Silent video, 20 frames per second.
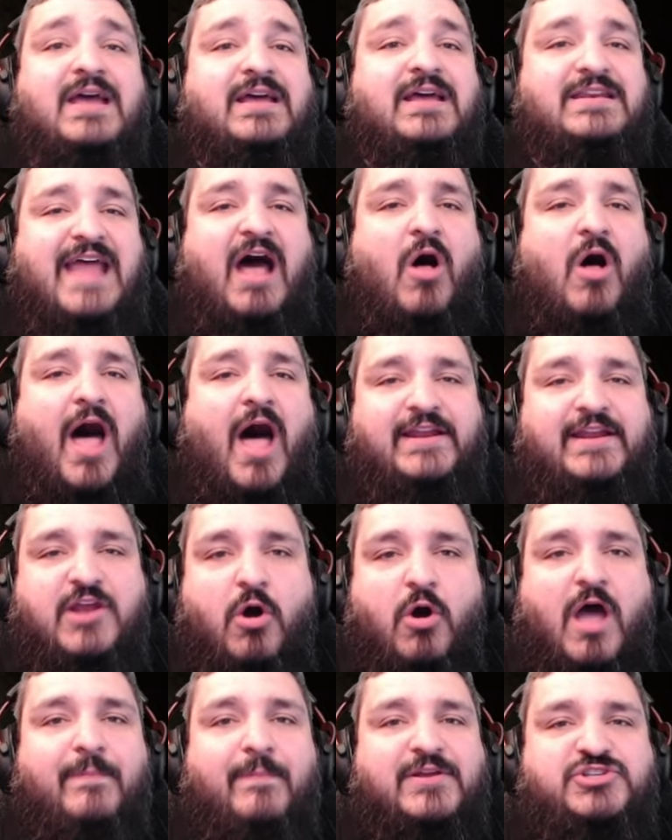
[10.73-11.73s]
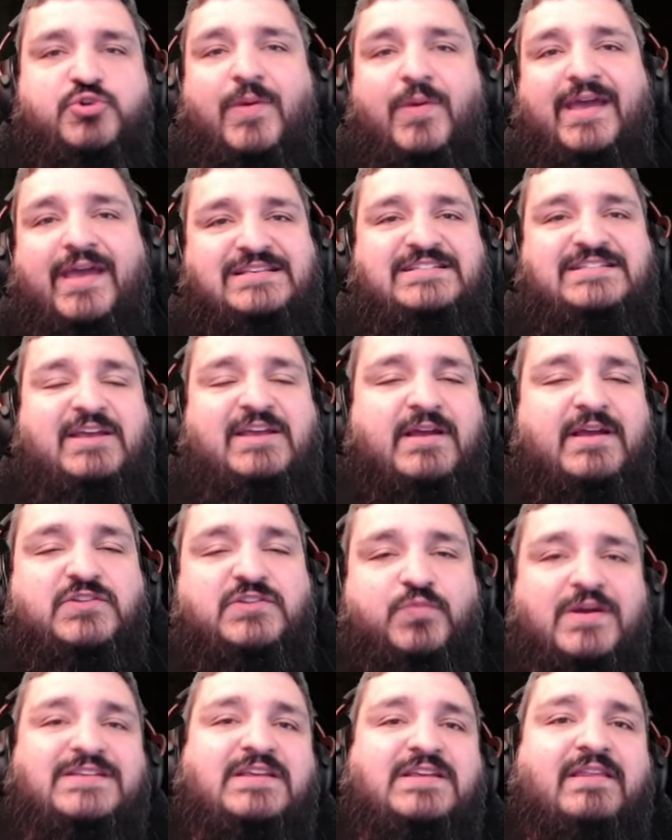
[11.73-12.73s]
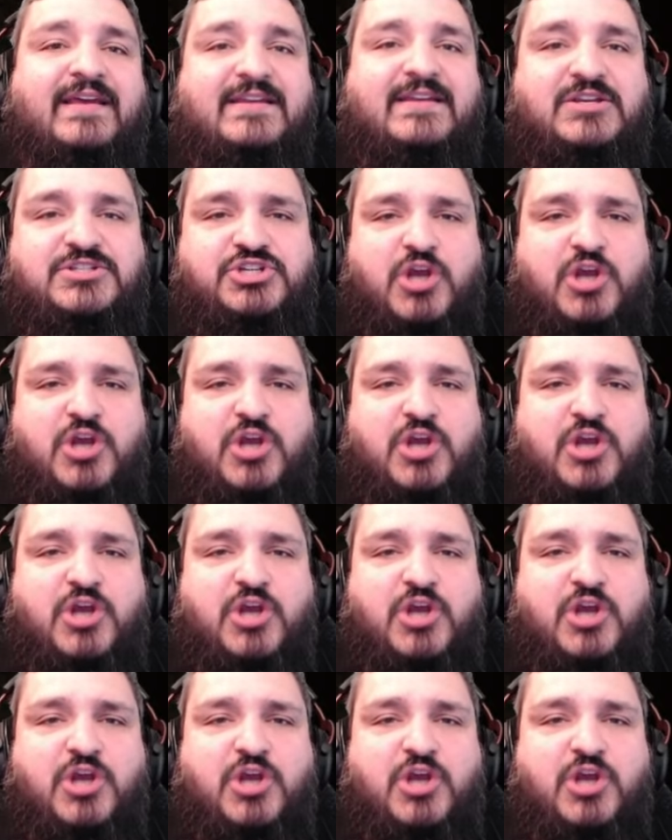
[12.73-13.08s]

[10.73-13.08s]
Now, I know I've been doing a series recently to